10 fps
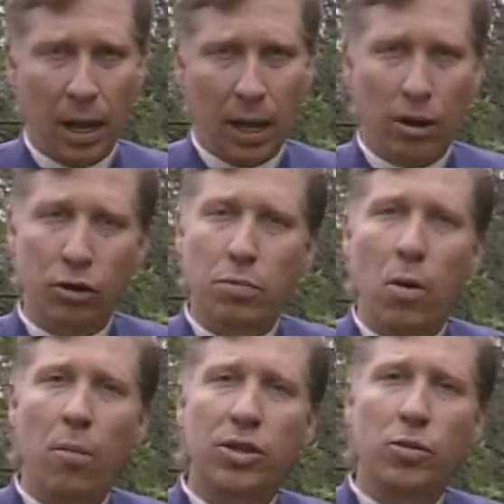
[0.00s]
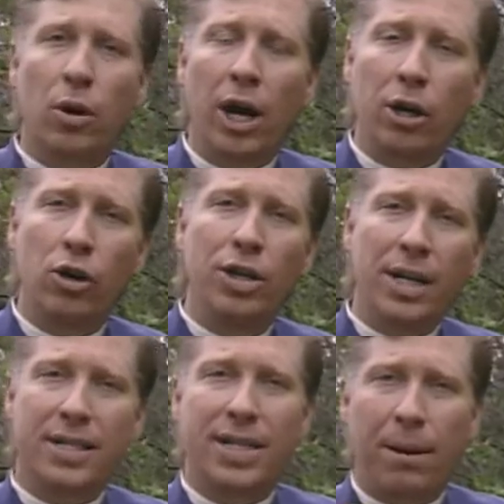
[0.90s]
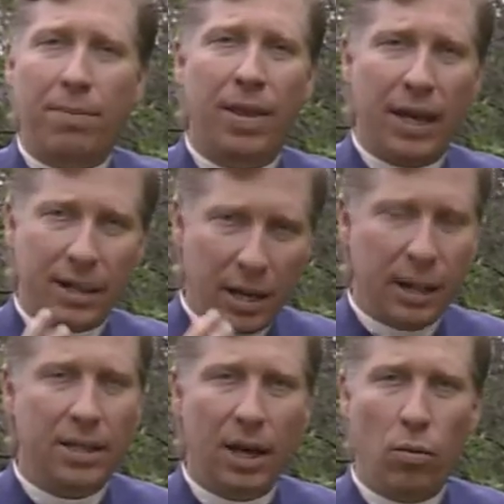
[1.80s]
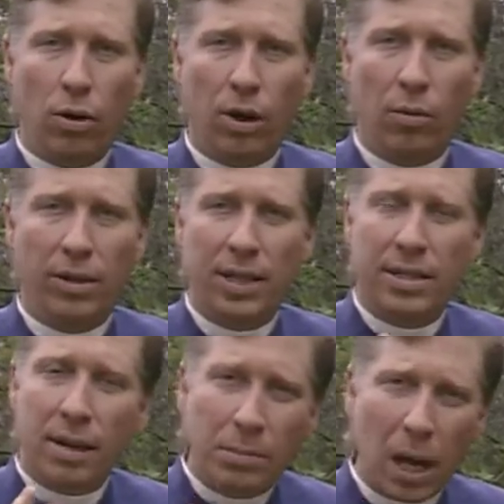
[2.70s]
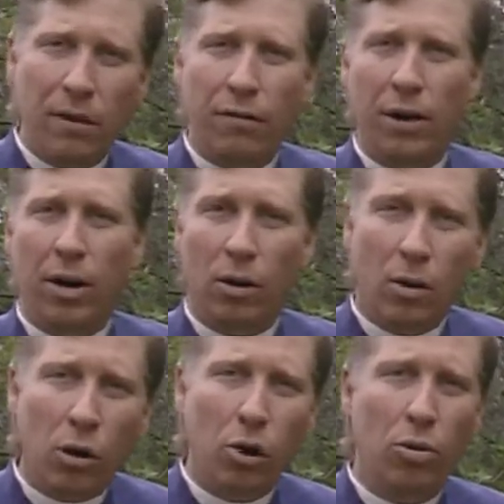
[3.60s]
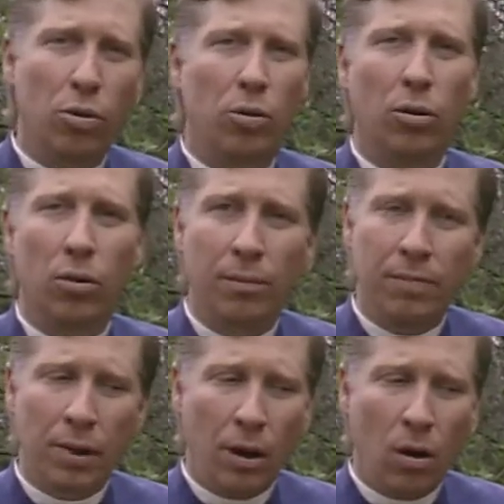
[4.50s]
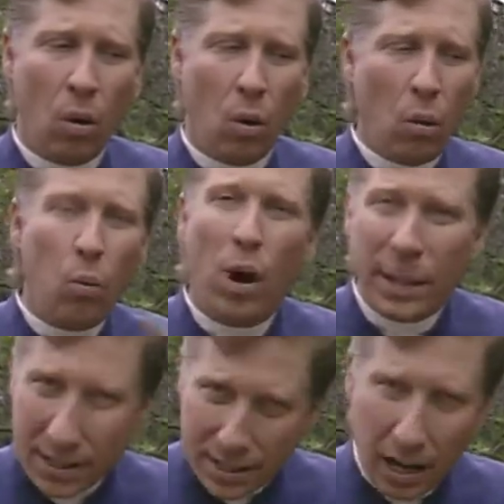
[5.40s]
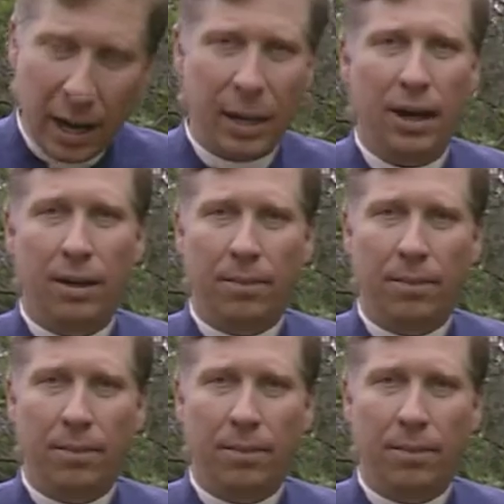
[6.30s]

In those moments where I couldn't accept things as they were, where they seemed unfair or cruel or one-sided,